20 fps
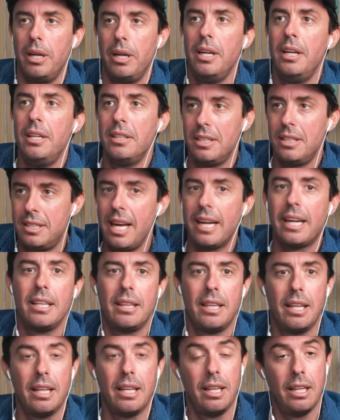The
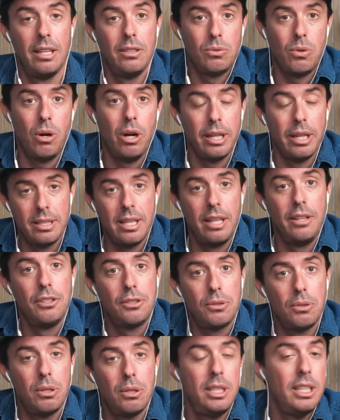second thing that is wrong is then the
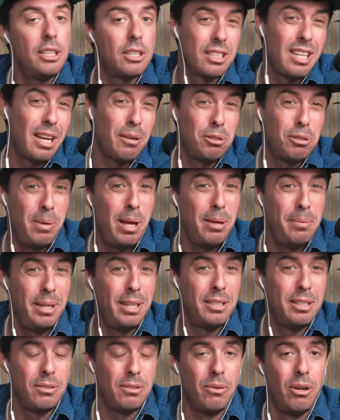strategic side, which maybe
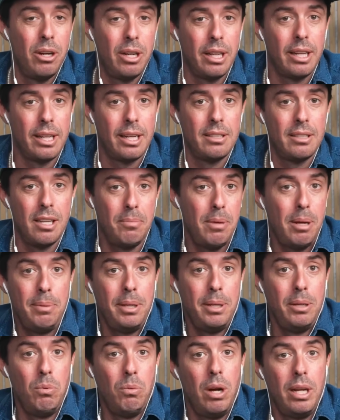it isn't wrong. Like I said,
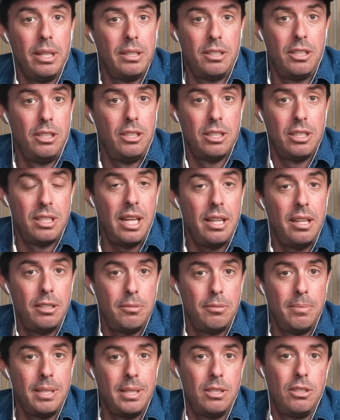maybe he wants to just send
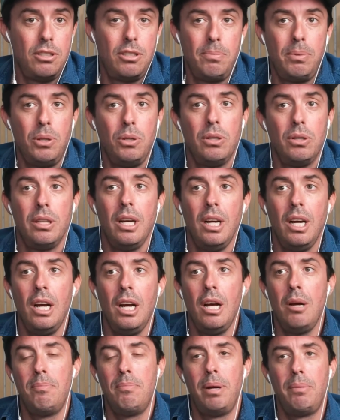this message to Putin.
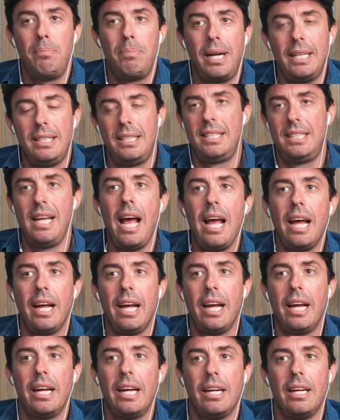But by
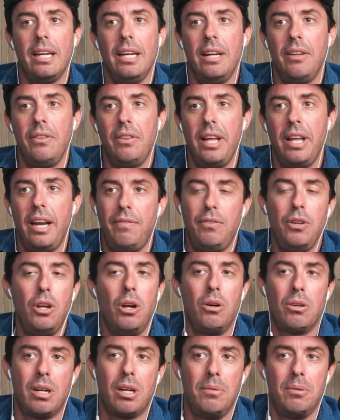saying that if you
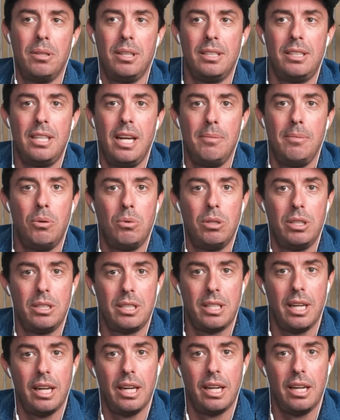don't come to the table, we're
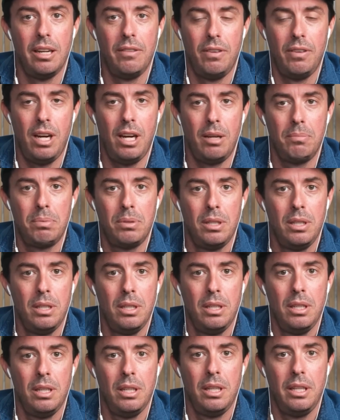just going to give up,
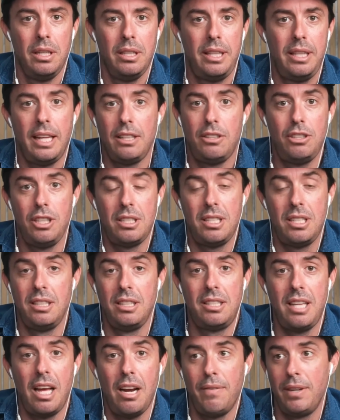that's just
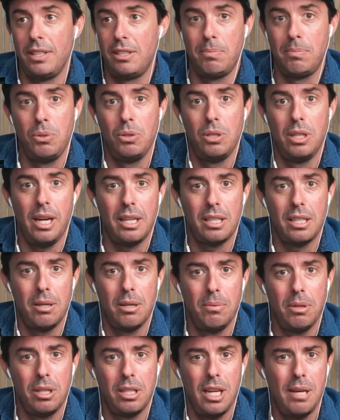incentivizing Putin not to come
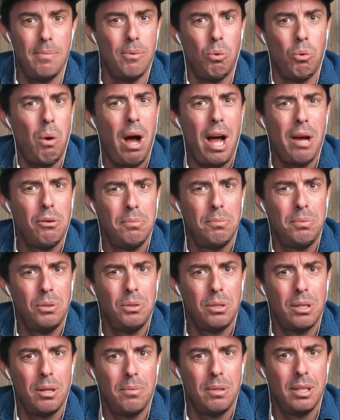to the table. Why would Putin come to the